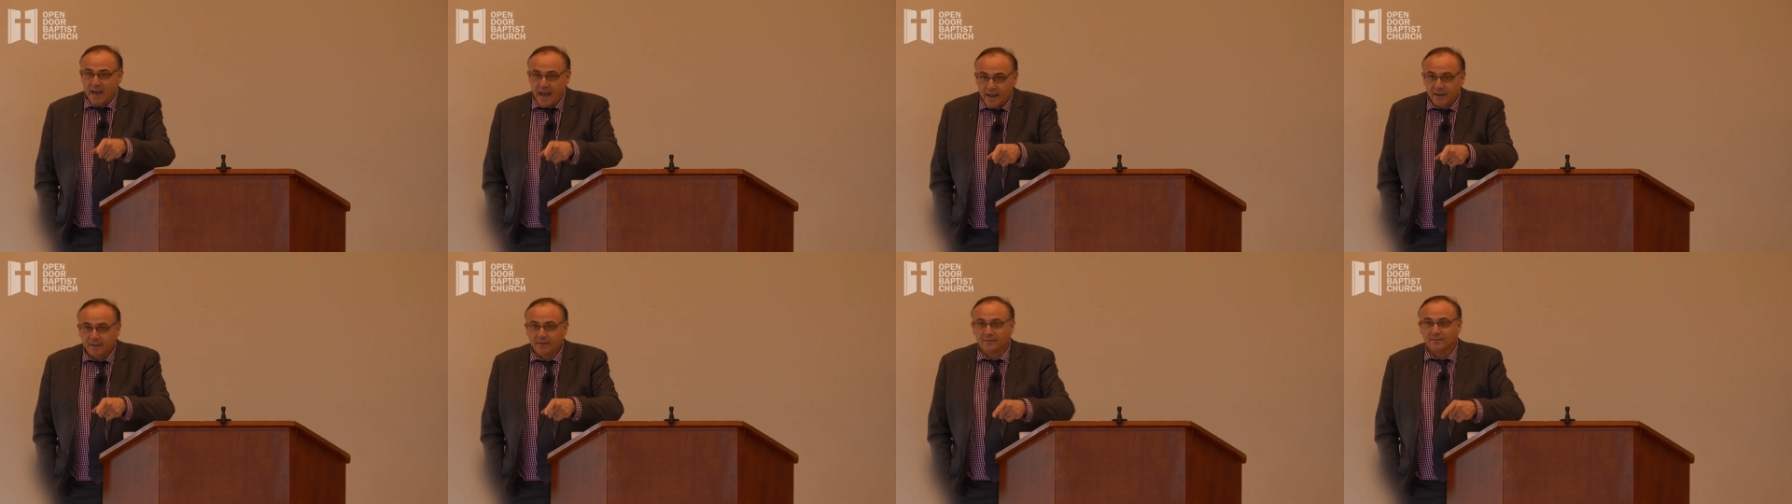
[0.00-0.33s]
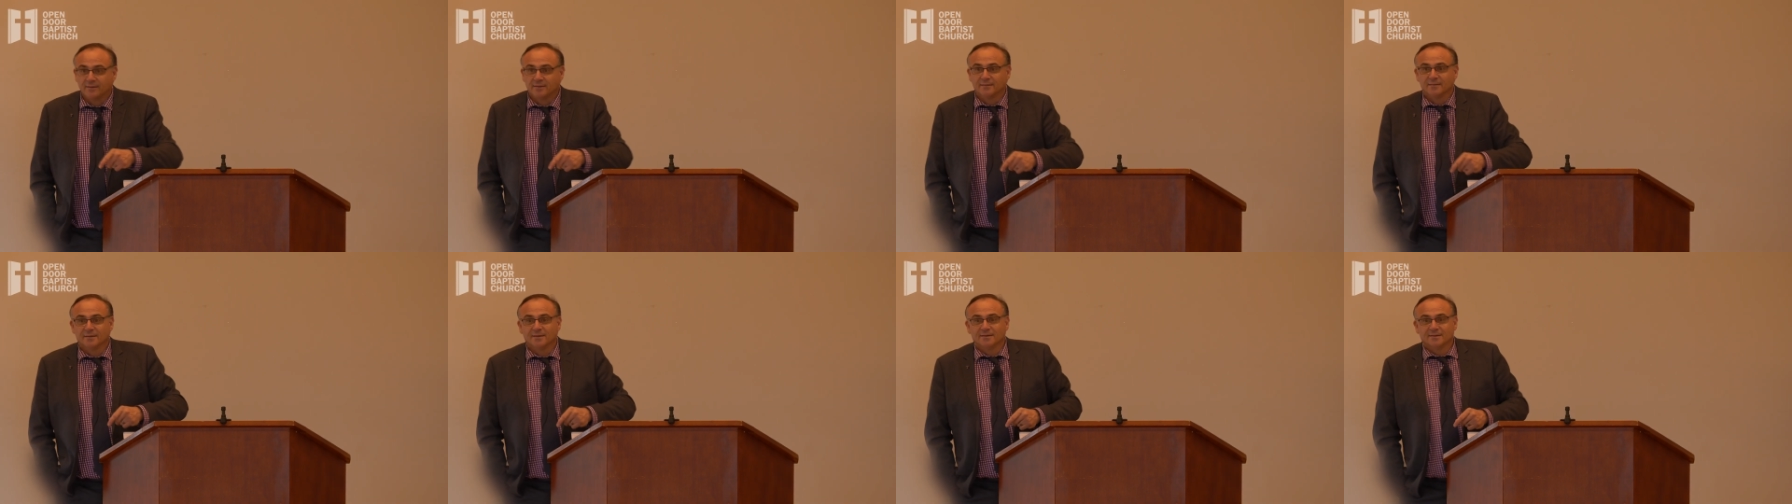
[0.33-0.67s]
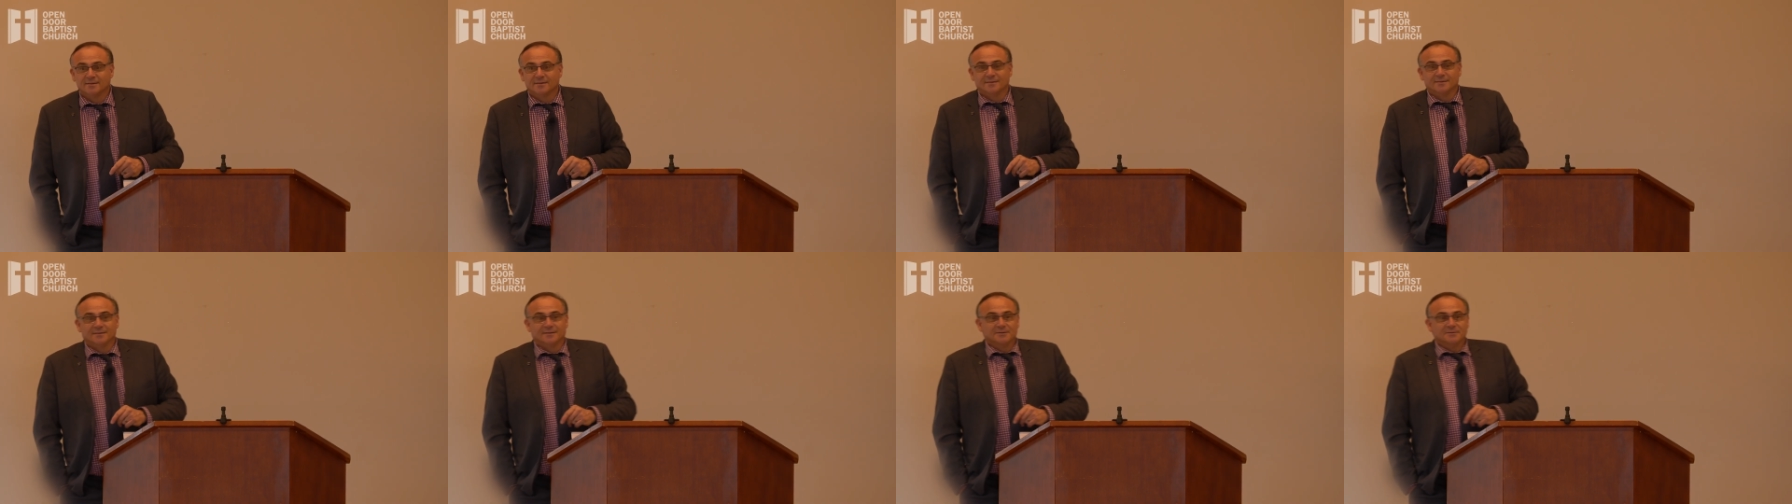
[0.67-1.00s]
back.
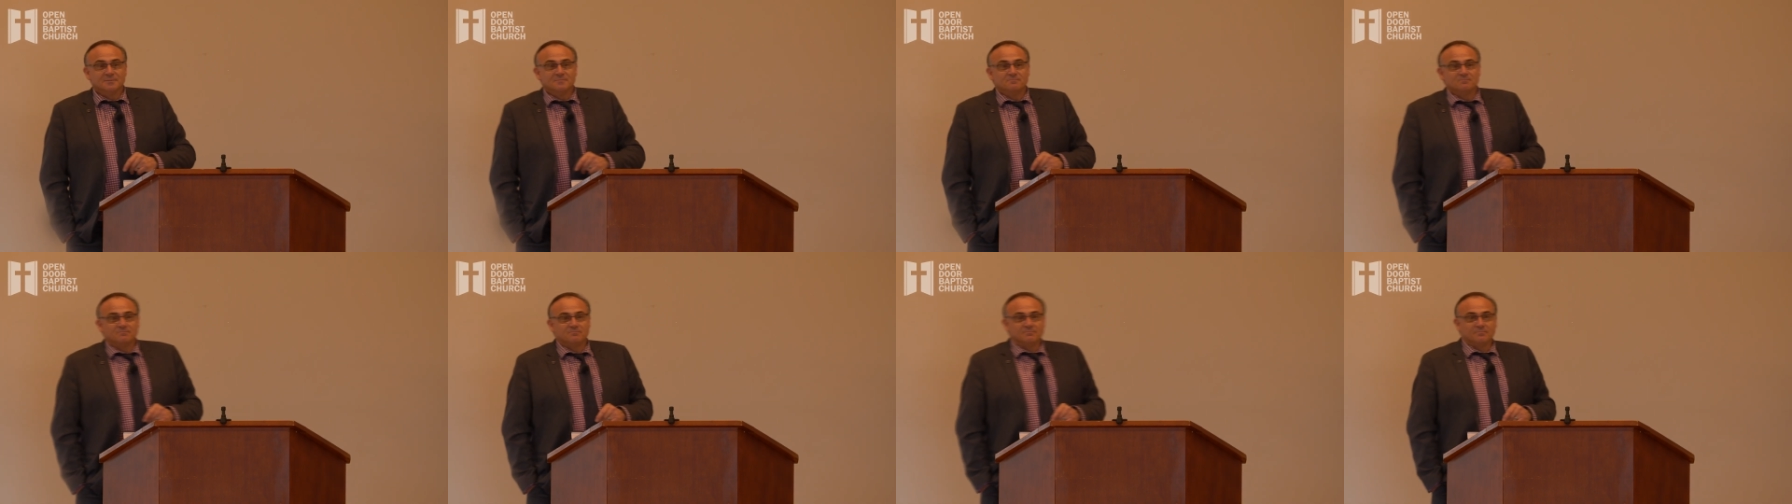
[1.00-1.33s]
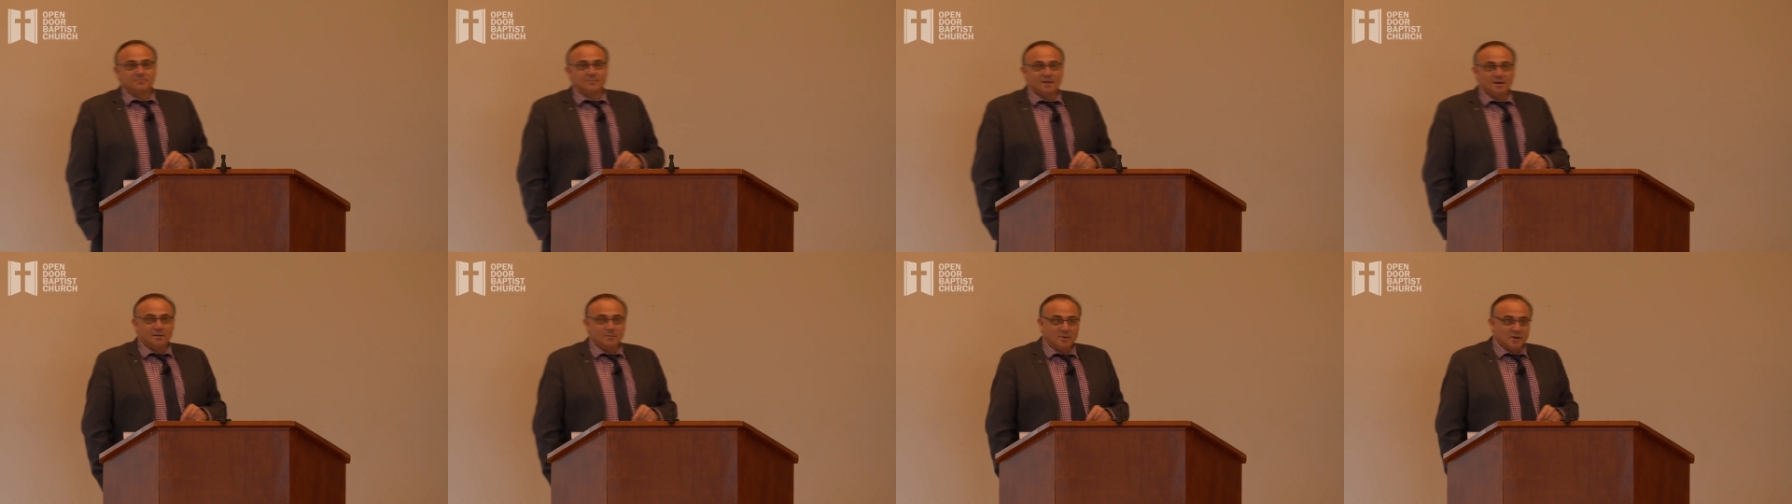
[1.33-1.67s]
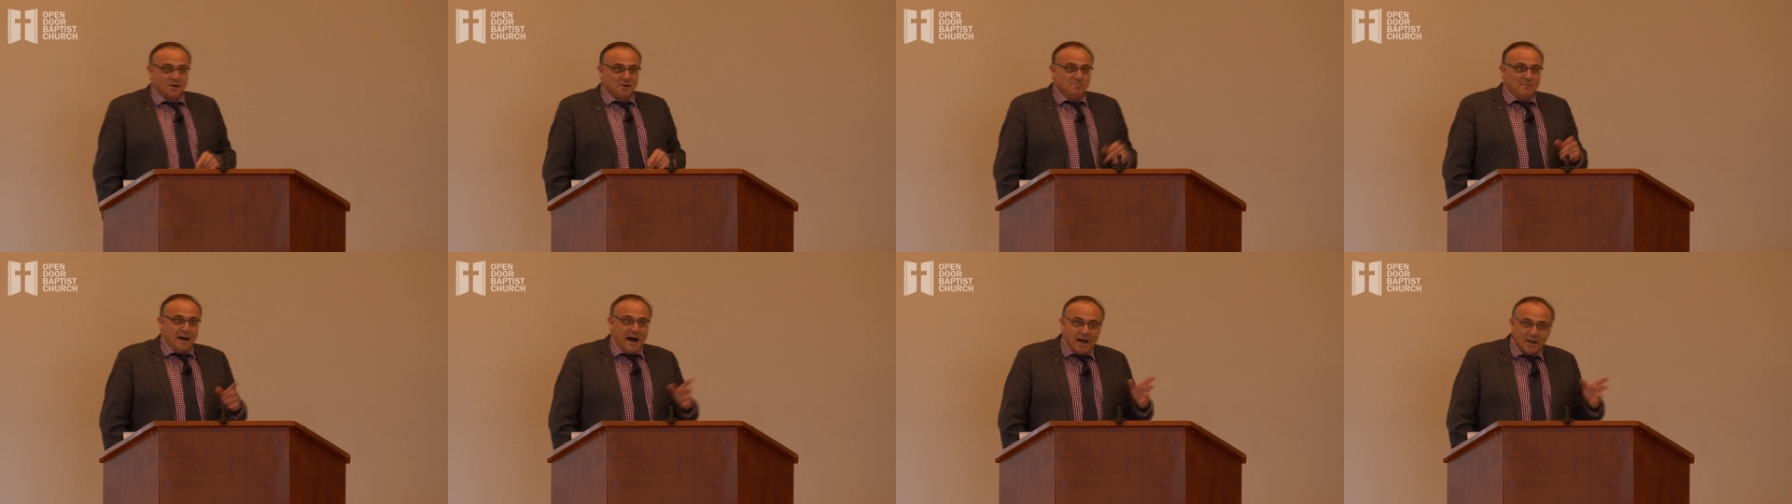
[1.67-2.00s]
I'm
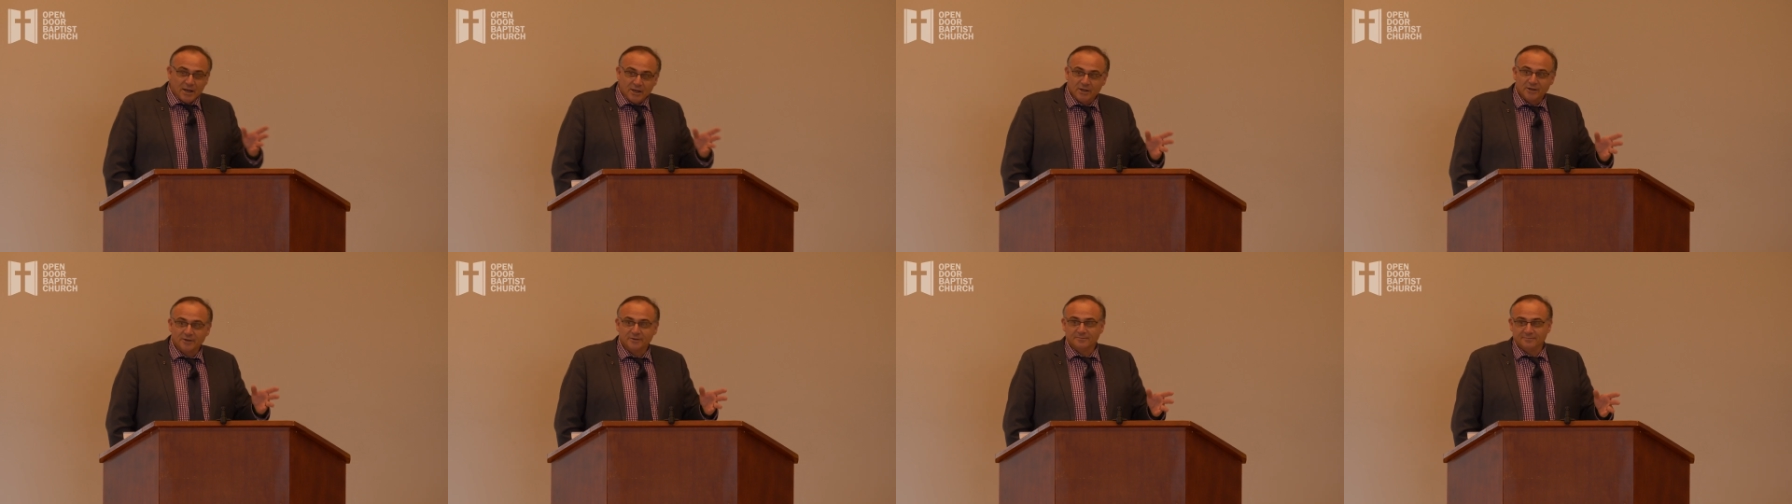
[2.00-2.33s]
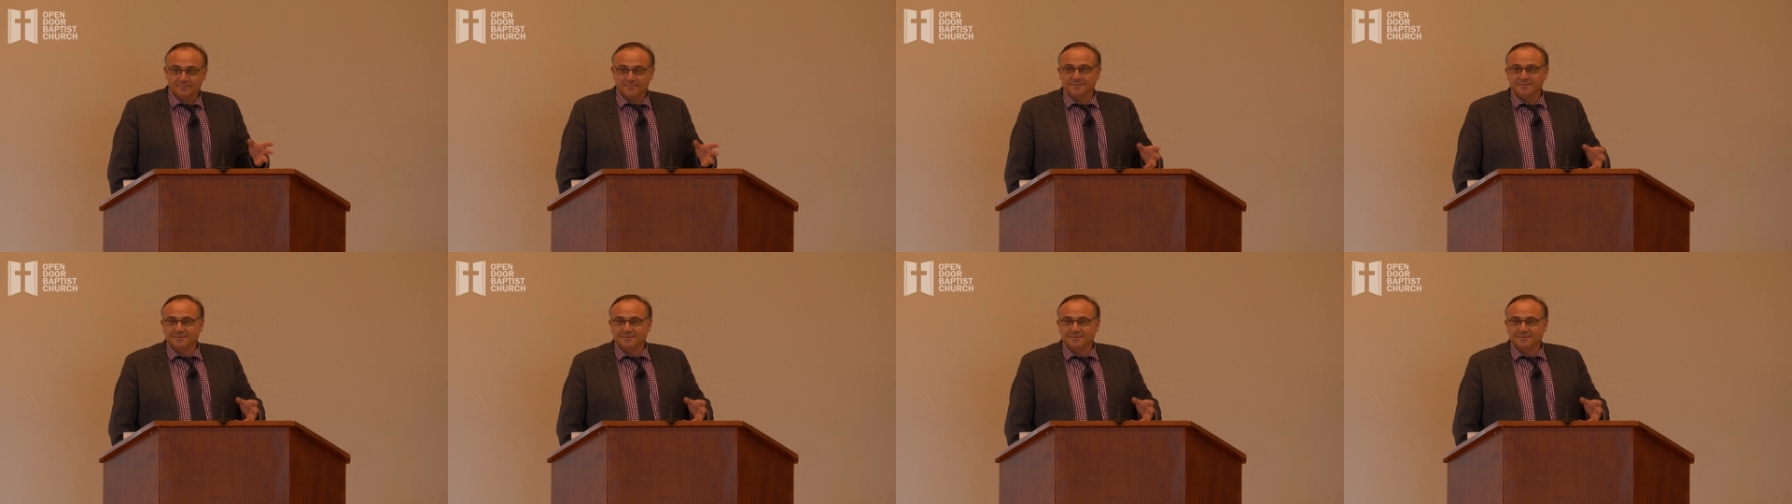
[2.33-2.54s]
going to mark it.